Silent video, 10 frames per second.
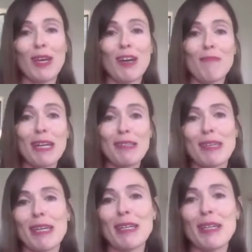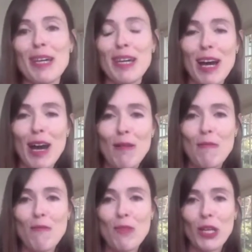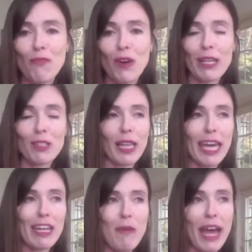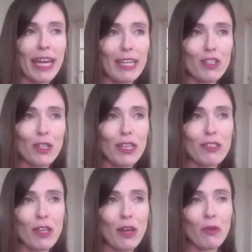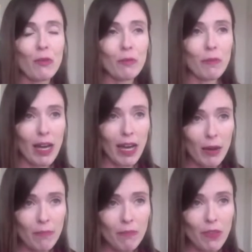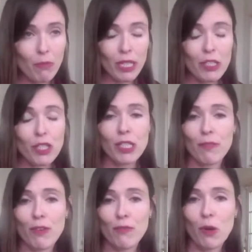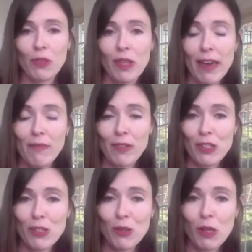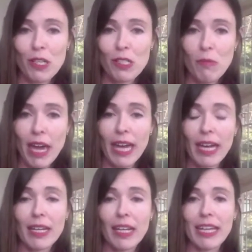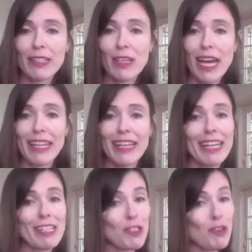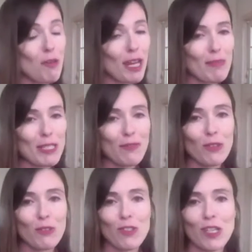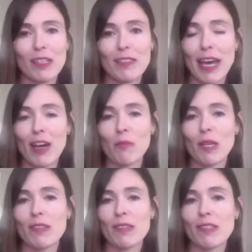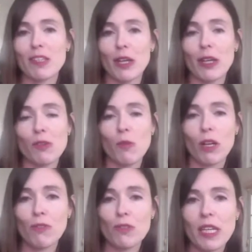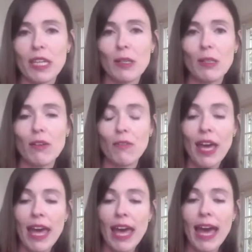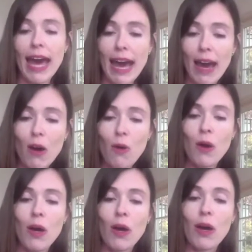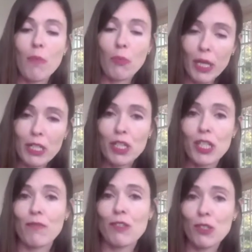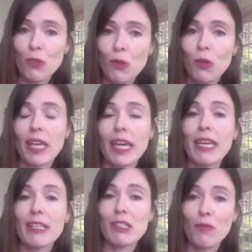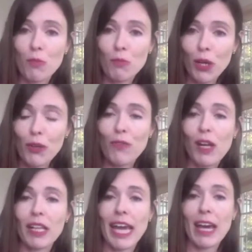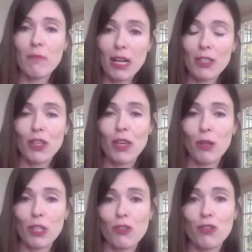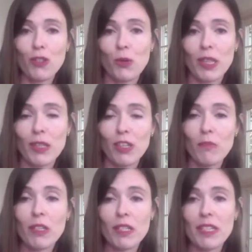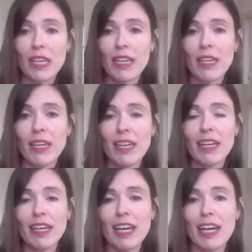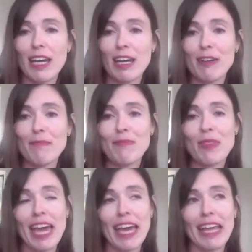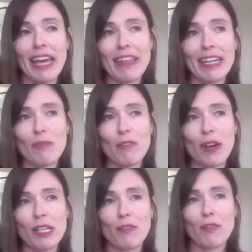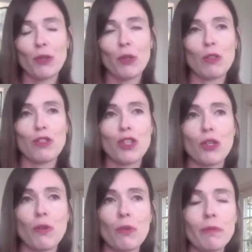amazing financial aid package, and they're so appreciative of what effort the school has made, and that is incredibly difficult to turn down, because it's it's a wonderful signal of how appreciative the school is of your profile and how much they want you to join the community, and that can be very difficult to